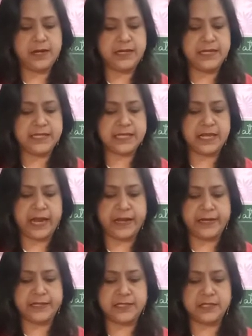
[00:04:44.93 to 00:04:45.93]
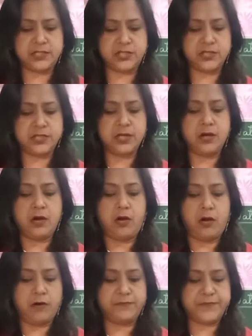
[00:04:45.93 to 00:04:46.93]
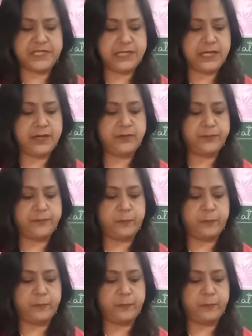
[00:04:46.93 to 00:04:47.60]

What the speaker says: desalination of sea